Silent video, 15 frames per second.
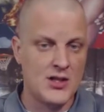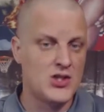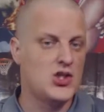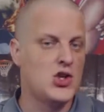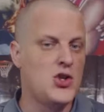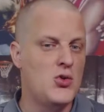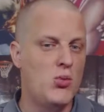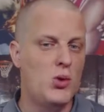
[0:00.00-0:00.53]

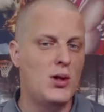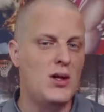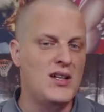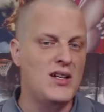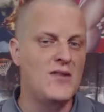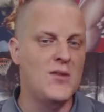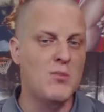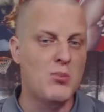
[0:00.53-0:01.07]
So you
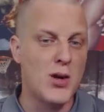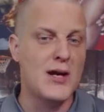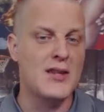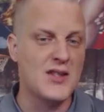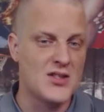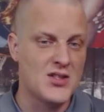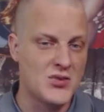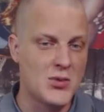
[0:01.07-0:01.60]
wouldn't even
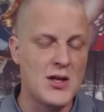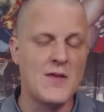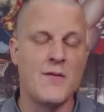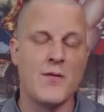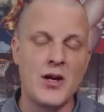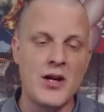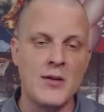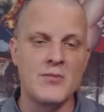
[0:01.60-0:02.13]
break the streak
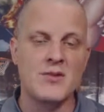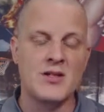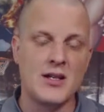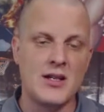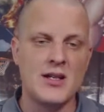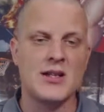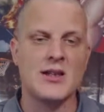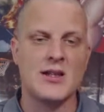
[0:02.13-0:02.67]
for him to
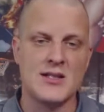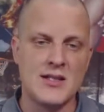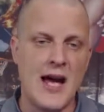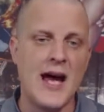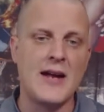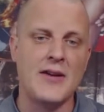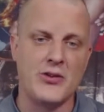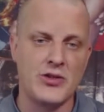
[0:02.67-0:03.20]
get the
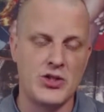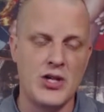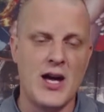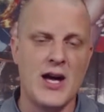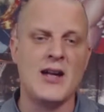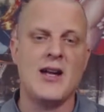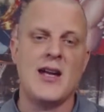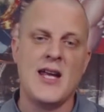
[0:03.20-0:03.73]
title
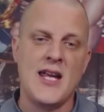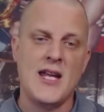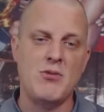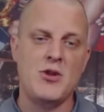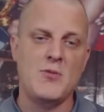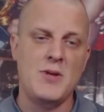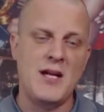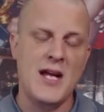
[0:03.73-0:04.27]
shot. He
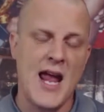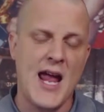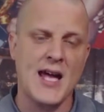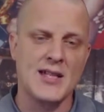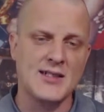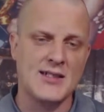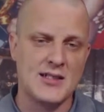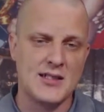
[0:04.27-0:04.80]
would be
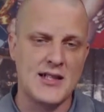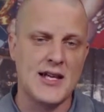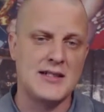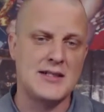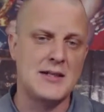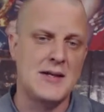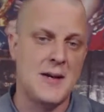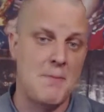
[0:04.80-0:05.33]
hand
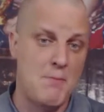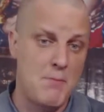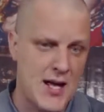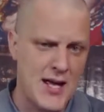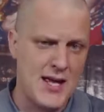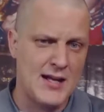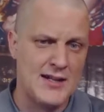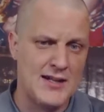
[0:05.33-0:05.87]
selected and
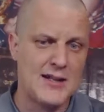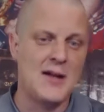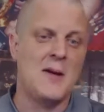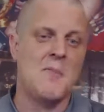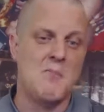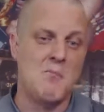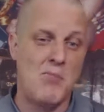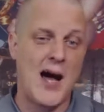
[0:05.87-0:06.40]
picked
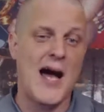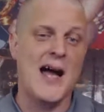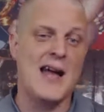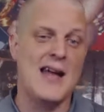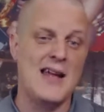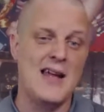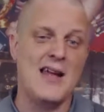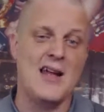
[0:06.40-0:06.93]

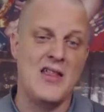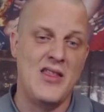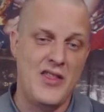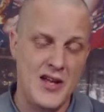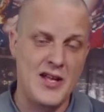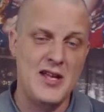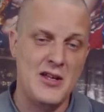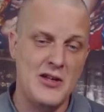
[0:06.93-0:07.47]
by
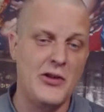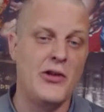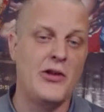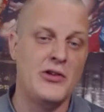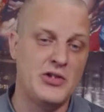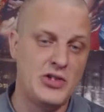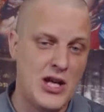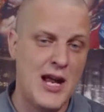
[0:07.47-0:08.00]
the
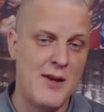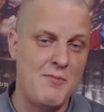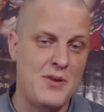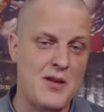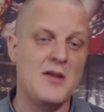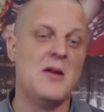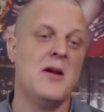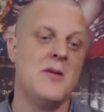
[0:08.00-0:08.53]
heel
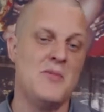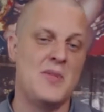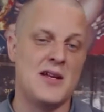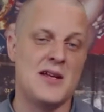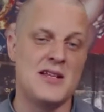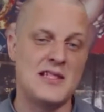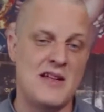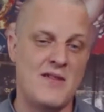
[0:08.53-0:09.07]
champion
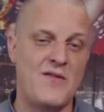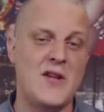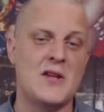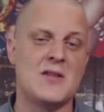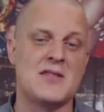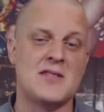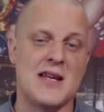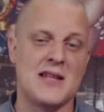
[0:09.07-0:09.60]
because he
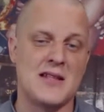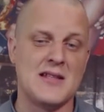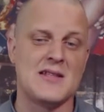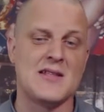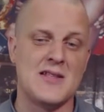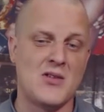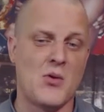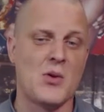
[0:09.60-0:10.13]
feels like
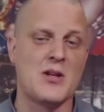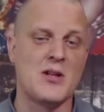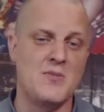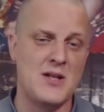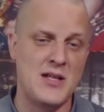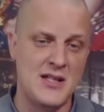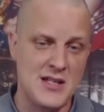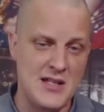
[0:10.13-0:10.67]
this is going to
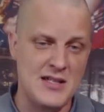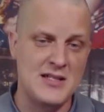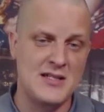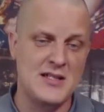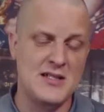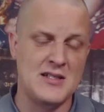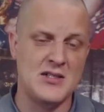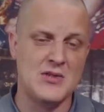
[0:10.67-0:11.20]
be
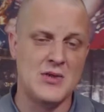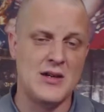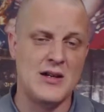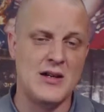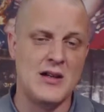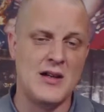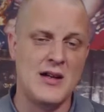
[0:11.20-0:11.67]
easy street.